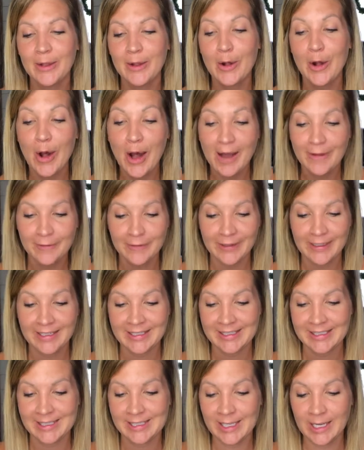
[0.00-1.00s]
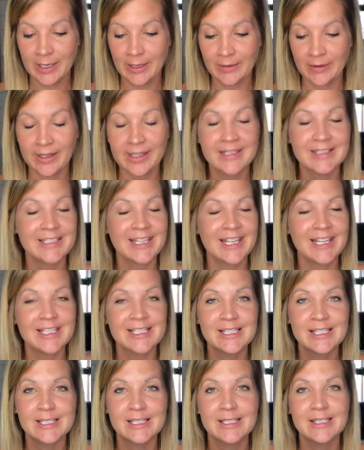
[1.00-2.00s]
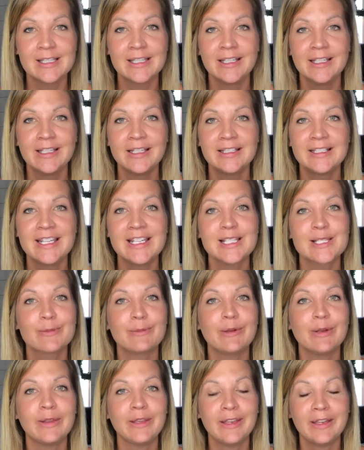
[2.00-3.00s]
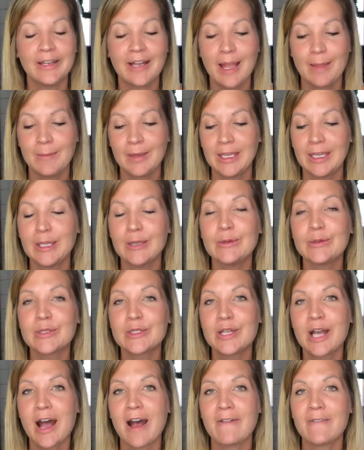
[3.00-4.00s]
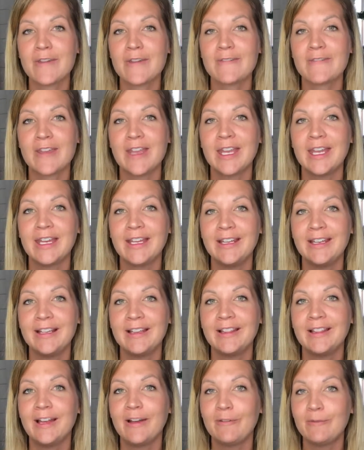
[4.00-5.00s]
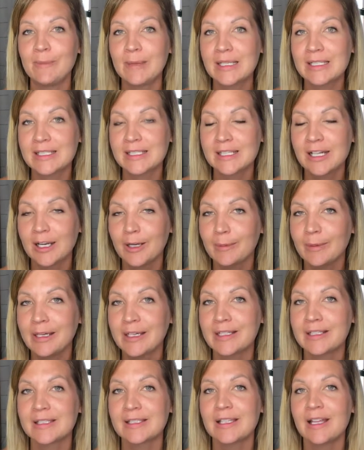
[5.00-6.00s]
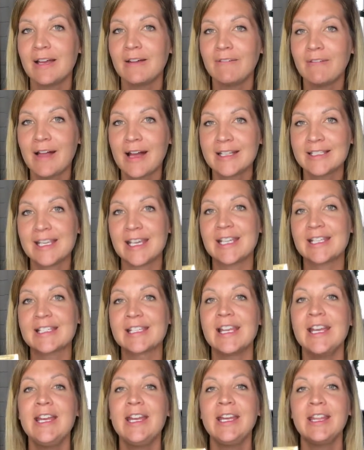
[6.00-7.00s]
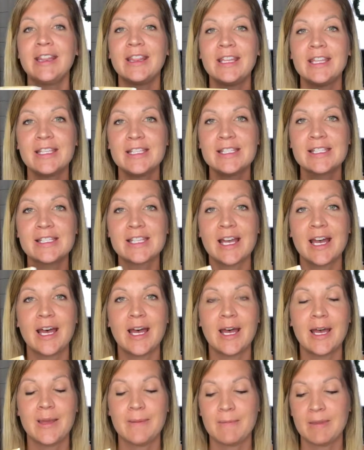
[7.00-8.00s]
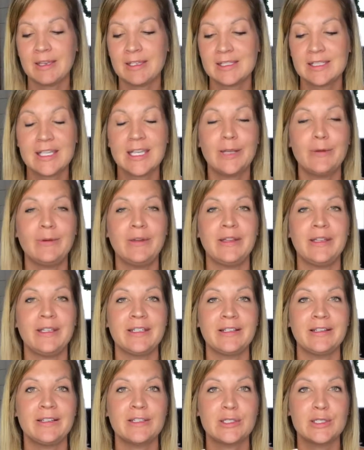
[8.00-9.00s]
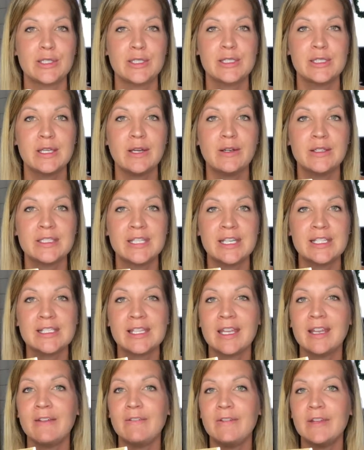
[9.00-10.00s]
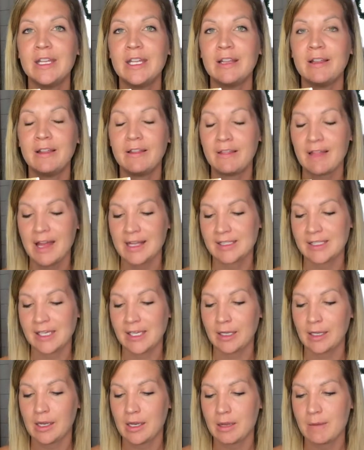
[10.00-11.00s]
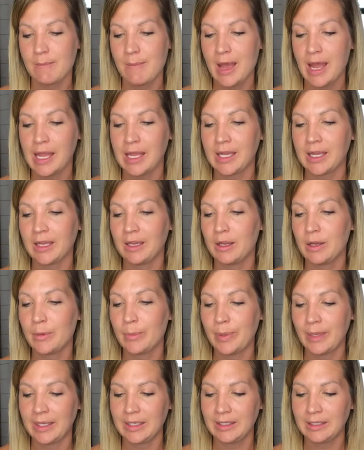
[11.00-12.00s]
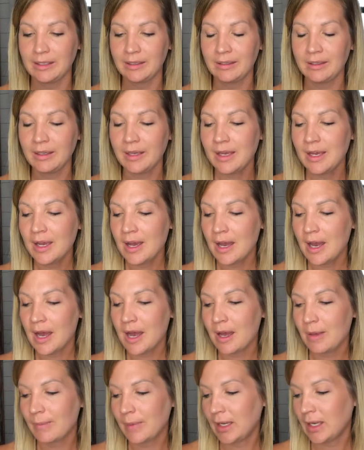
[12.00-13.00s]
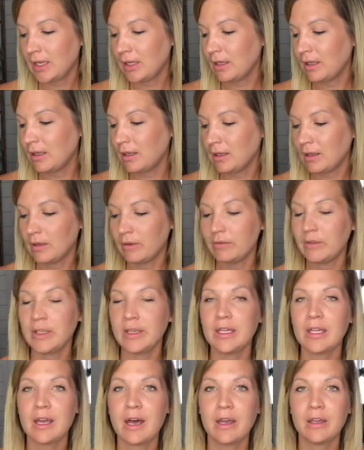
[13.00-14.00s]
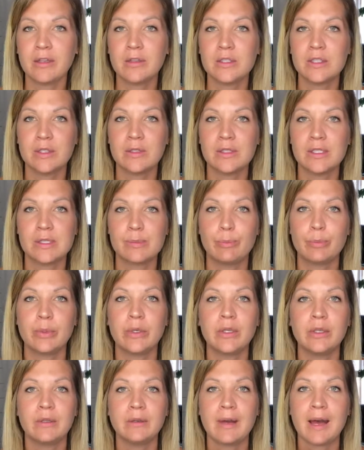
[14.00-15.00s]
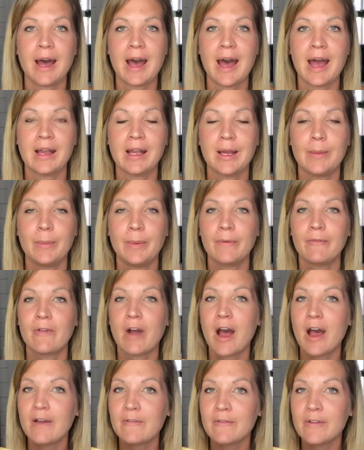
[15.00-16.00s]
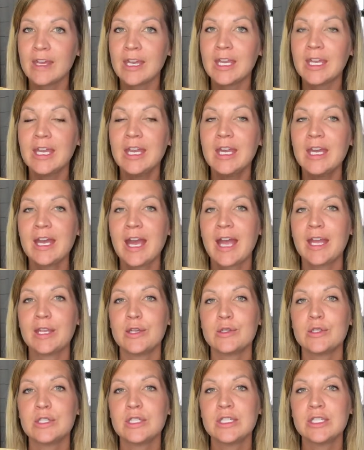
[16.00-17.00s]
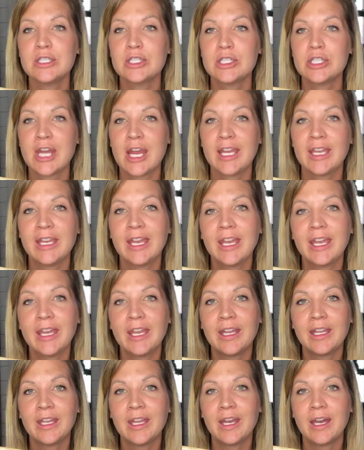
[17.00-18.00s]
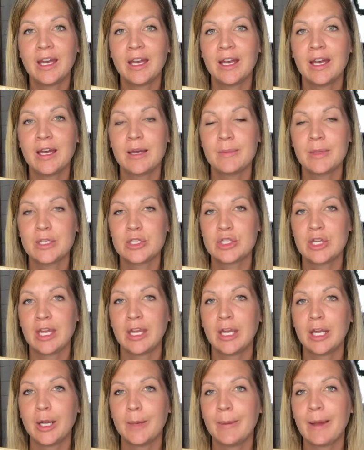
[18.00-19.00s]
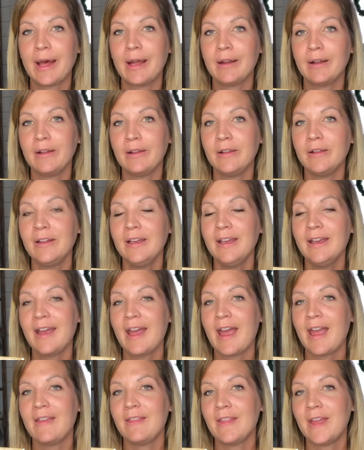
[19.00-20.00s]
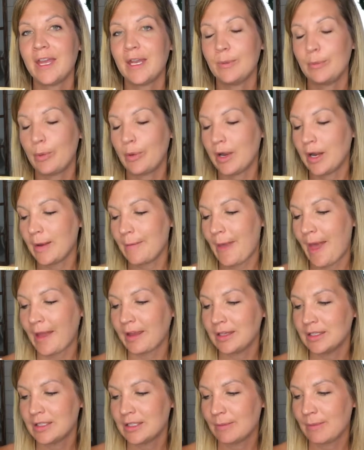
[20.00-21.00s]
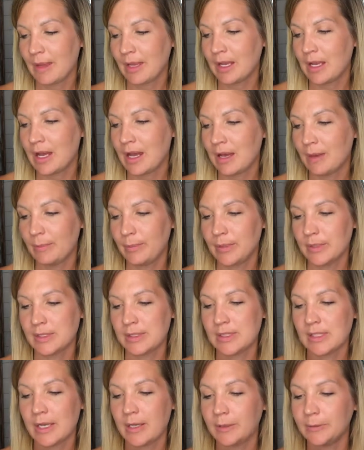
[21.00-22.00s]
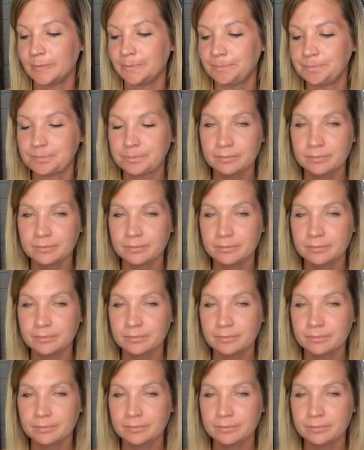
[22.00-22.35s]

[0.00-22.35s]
coffee. So, and it tastes really good. I'm a huge coffee fan, love my Starbucks, love lattes. This is equally delicious. So it tastes like a vanilla latte in my opinion. And really all you do is brew a hot cup of coffee. I usually shake it in a shaker bottle and then pour it back into my cup. So